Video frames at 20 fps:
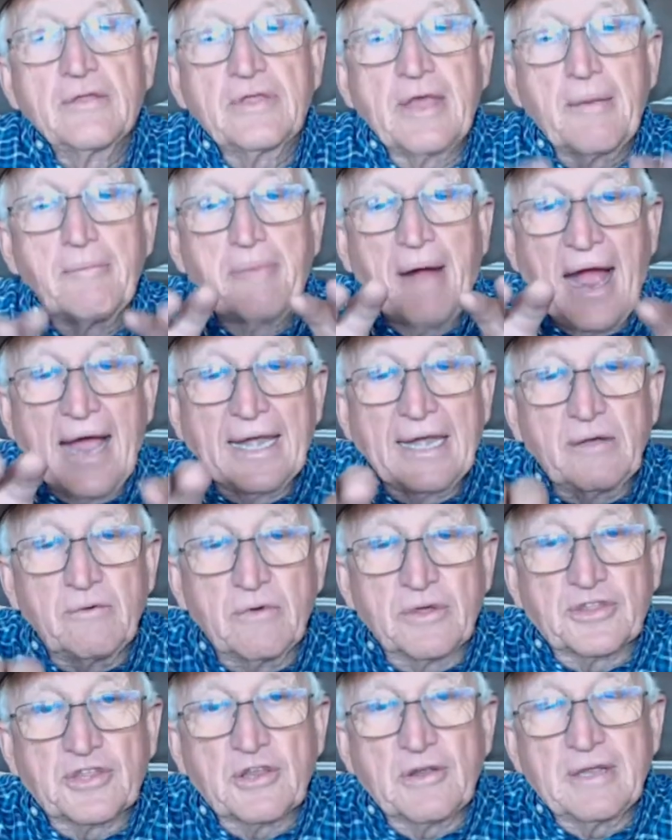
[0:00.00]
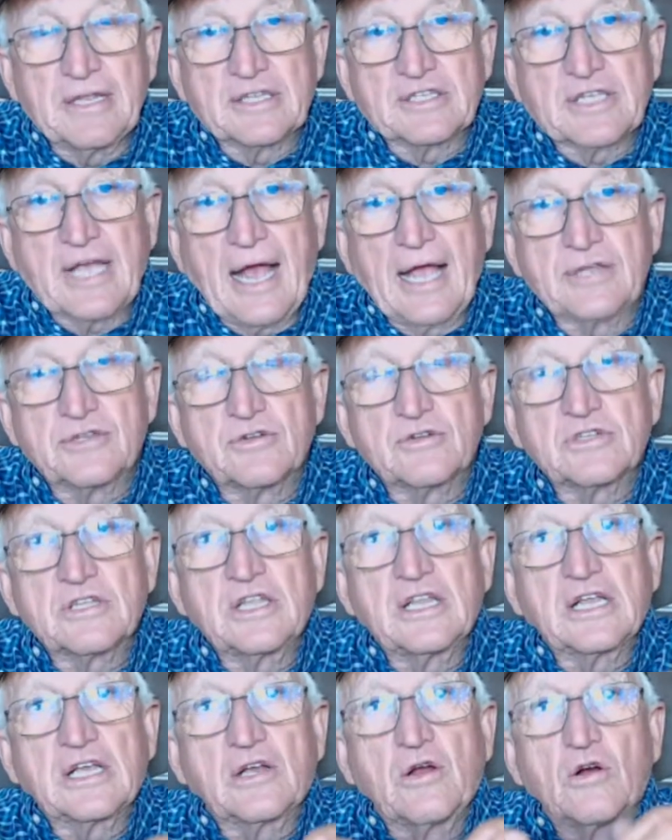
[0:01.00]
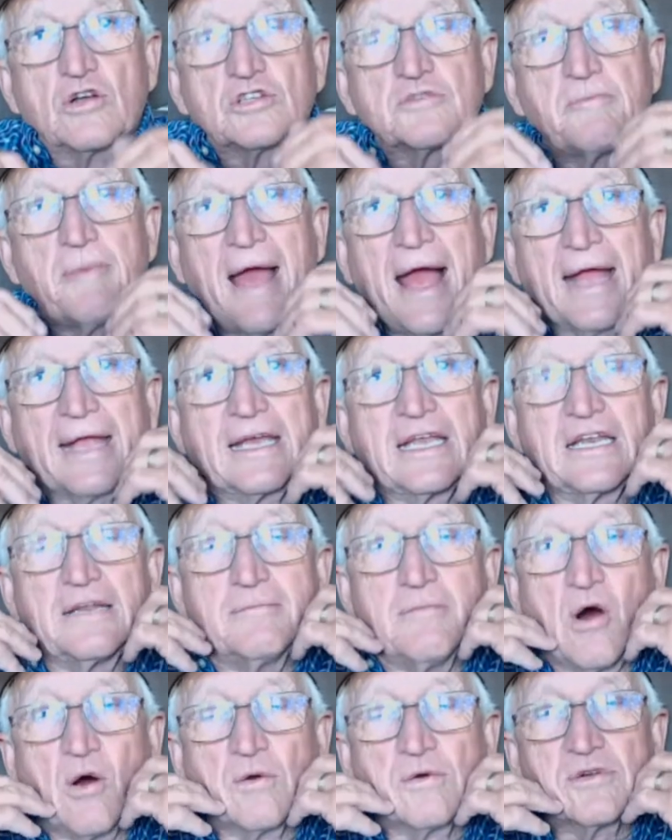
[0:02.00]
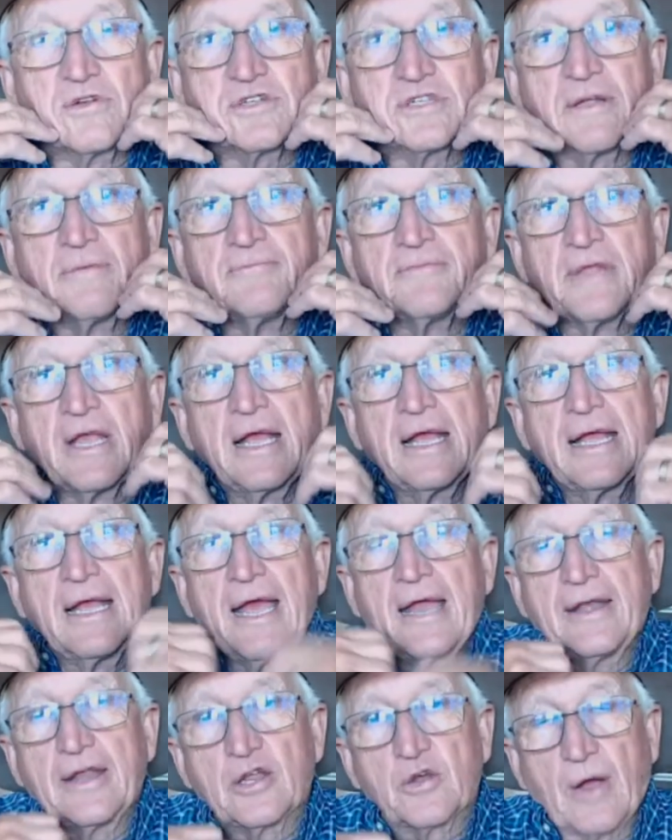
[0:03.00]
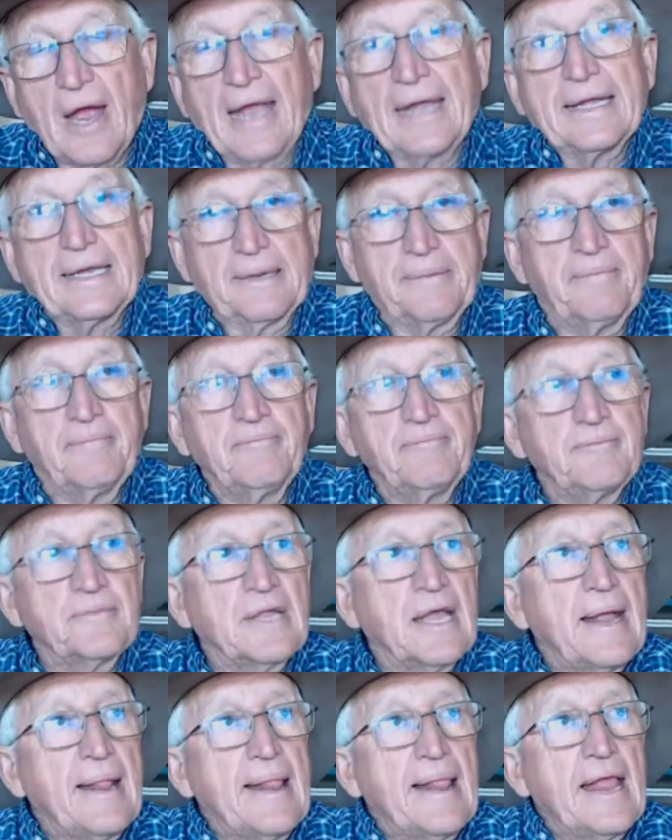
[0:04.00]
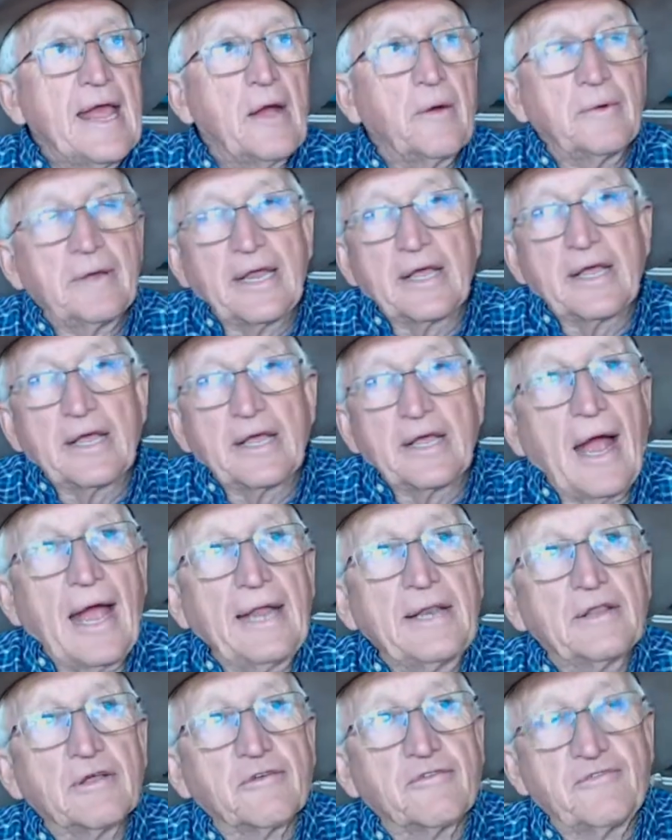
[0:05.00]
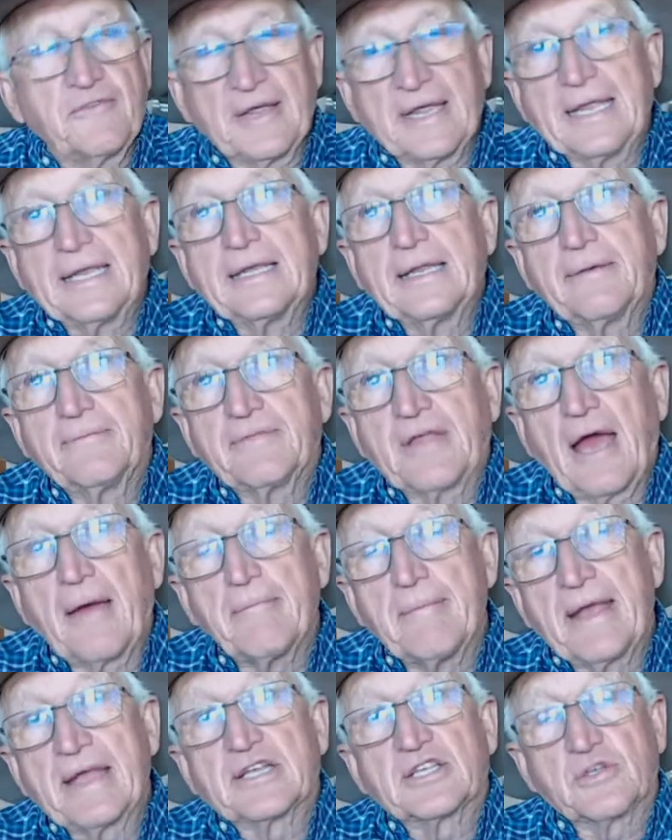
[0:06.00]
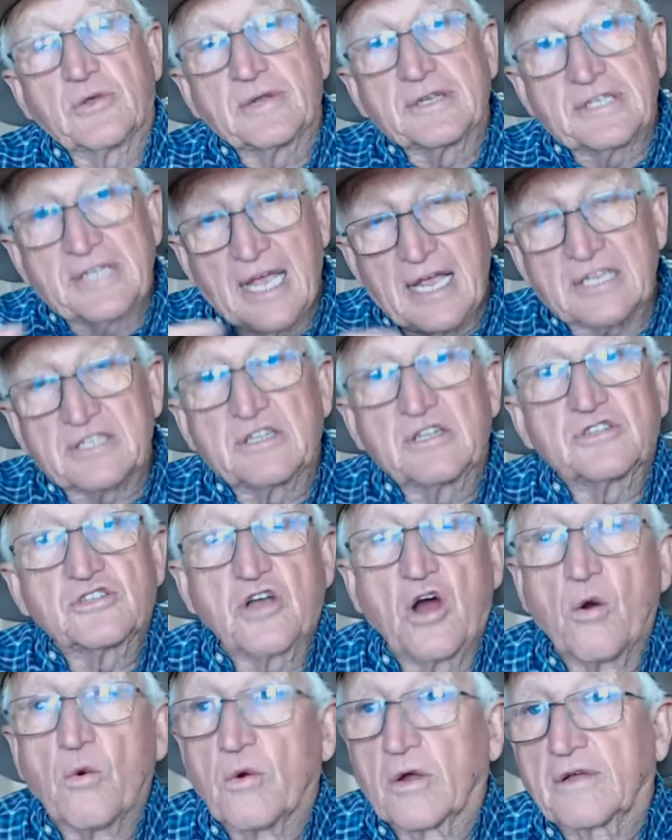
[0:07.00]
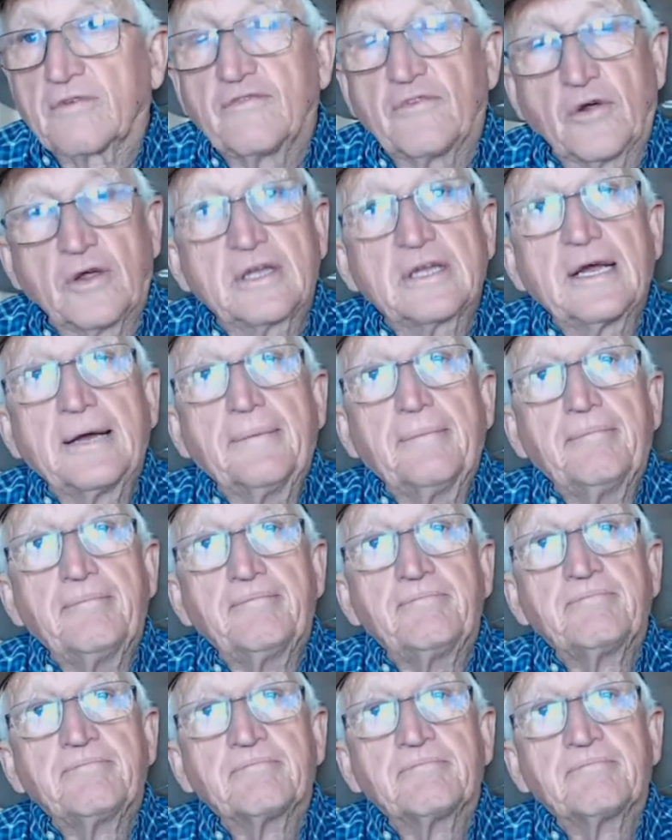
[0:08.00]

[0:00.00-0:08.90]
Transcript: They bite it with their incisors and it goes back into molars and they grind it. And when they grind their feed, that makes their intestines all work very good.